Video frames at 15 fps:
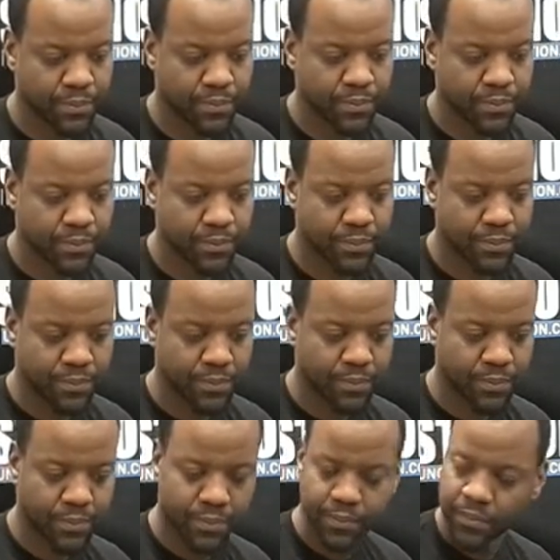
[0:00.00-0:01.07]

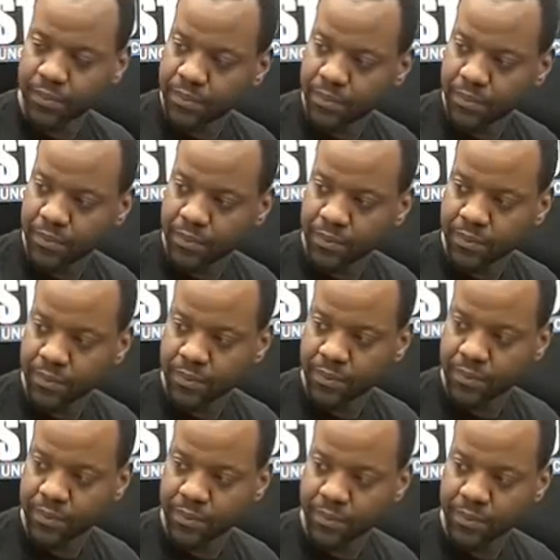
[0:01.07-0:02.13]

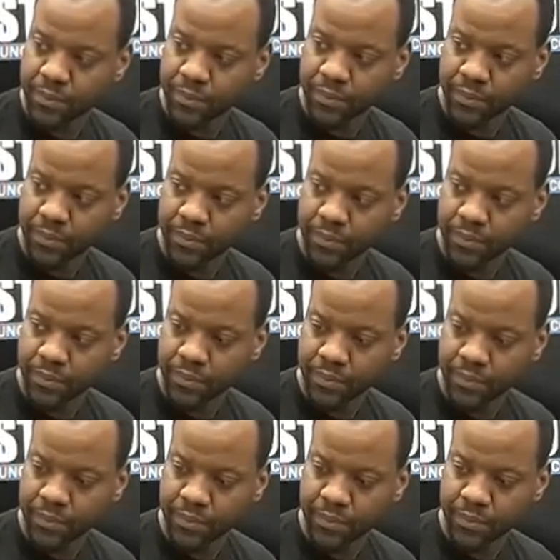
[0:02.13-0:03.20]

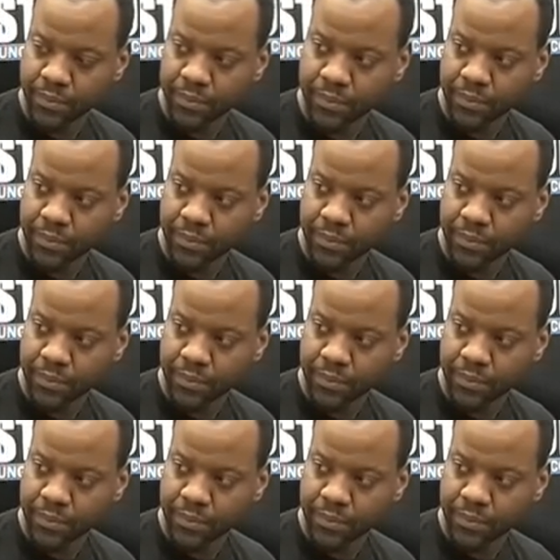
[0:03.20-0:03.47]
No words are spoken by the person on screen.